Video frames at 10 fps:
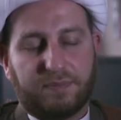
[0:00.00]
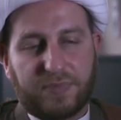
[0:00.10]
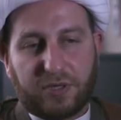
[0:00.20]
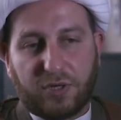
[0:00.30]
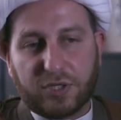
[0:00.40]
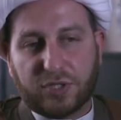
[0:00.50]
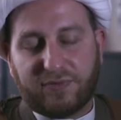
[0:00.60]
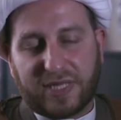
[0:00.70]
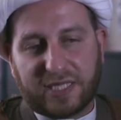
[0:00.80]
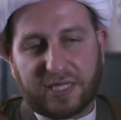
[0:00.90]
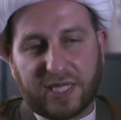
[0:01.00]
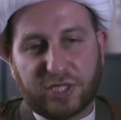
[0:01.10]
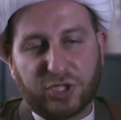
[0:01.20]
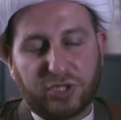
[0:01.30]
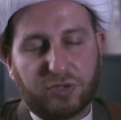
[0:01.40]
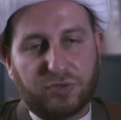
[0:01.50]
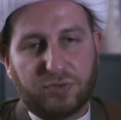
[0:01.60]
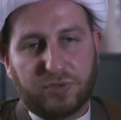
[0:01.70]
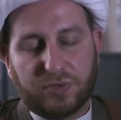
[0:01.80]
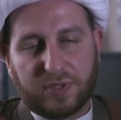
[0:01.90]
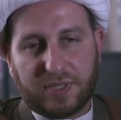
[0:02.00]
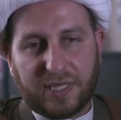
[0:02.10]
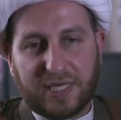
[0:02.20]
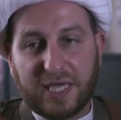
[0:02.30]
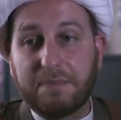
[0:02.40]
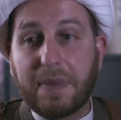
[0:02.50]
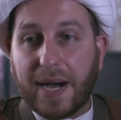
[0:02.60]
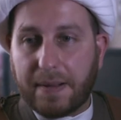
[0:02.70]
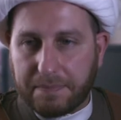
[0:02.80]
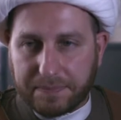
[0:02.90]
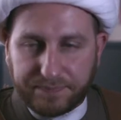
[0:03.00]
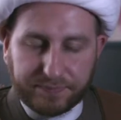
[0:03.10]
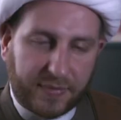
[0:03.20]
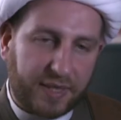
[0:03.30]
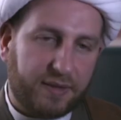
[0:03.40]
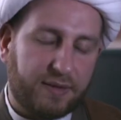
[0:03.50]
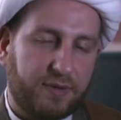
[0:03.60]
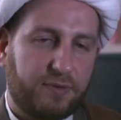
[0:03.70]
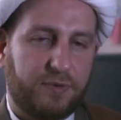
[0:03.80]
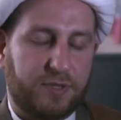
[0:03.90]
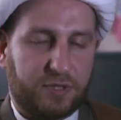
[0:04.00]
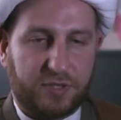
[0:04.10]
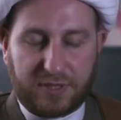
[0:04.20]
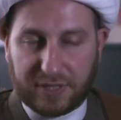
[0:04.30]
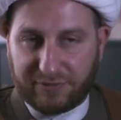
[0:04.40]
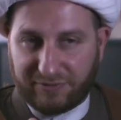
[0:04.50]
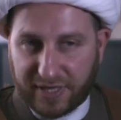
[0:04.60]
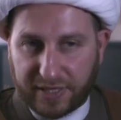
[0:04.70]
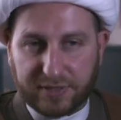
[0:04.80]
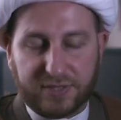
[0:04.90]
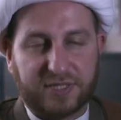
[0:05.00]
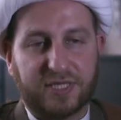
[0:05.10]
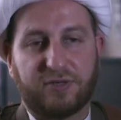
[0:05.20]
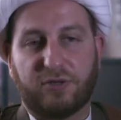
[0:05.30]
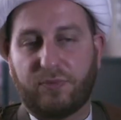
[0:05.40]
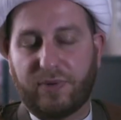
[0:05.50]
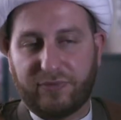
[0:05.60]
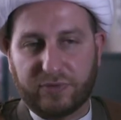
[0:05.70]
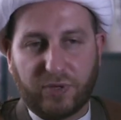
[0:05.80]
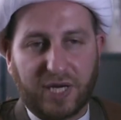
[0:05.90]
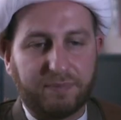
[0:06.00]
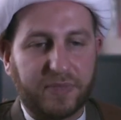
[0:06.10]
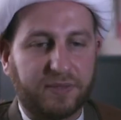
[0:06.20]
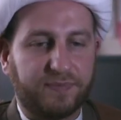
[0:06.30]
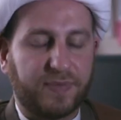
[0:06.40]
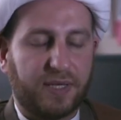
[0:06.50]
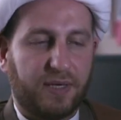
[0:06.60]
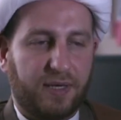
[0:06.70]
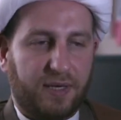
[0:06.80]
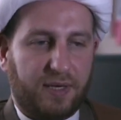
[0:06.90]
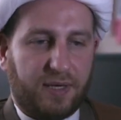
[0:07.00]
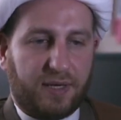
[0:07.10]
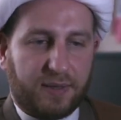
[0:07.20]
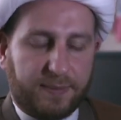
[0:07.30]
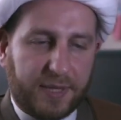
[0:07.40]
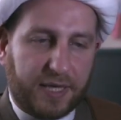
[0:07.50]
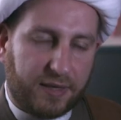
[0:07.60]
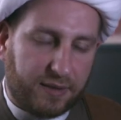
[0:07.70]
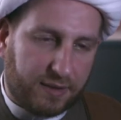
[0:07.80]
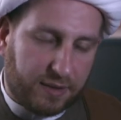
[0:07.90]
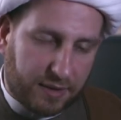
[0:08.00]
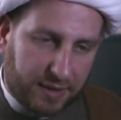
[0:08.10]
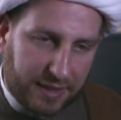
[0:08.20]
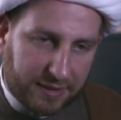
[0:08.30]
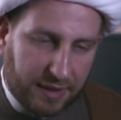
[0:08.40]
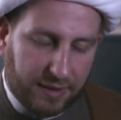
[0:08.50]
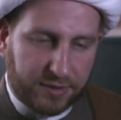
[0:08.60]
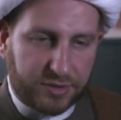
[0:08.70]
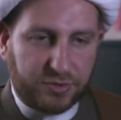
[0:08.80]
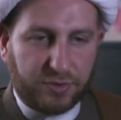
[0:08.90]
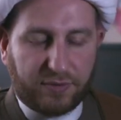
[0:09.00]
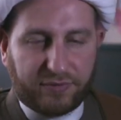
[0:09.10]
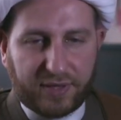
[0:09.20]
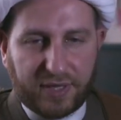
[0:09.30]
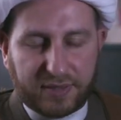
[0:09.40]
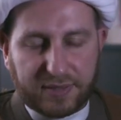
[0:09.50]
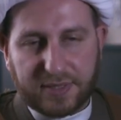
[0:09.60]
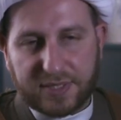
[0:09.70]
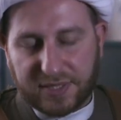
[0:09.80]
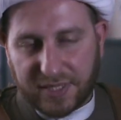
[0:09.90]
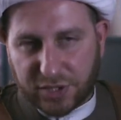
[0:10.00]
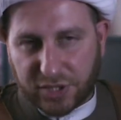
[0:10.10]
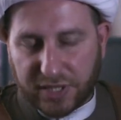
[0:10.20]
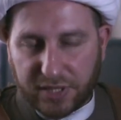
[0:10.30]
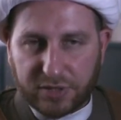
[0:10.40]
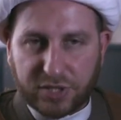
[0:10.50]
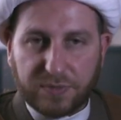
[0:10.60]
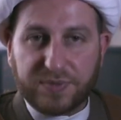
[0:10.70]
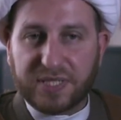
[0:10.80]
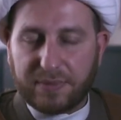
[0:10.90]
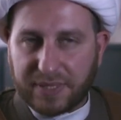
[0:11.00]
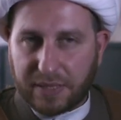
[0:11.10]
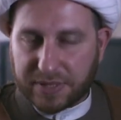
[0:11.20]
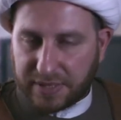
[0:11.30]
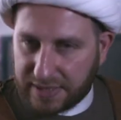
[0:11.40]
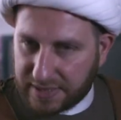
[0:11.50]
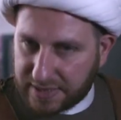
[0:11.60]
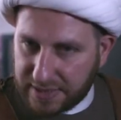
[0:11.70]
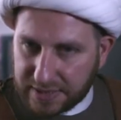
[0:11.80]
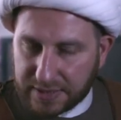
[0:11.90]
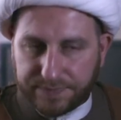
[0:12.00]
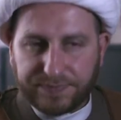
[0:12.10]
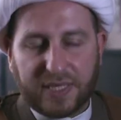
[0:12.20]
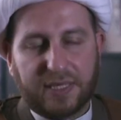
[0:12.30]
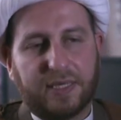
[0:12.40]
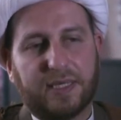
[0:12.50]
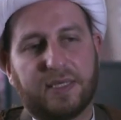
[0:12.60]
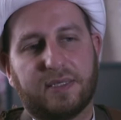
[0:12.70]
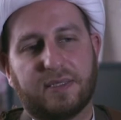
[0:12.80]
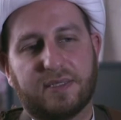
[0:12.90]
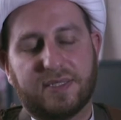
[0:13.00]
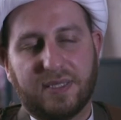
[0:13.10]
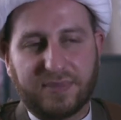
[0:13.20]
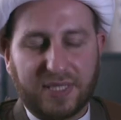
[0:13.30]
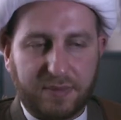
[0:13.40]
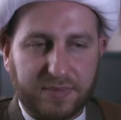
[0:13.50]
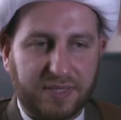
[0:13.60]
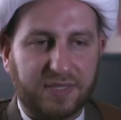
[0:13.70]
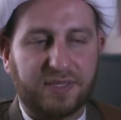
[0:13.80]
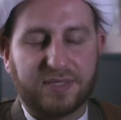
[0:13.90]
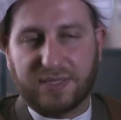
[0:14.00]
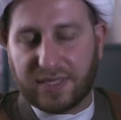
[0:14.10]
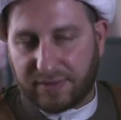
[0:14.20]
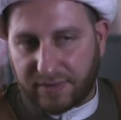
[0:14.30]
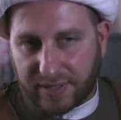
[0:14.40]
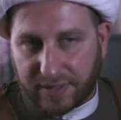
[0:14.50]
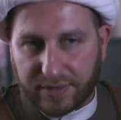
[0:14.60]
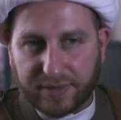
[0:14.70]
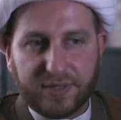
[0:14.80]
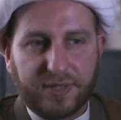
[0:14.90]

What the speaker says: because of that connection to the Imam, which is the divine successor to the Prophet Muhammad. In that other school of thought, such leadership, sometimes it does exist, and sometimes it is not there.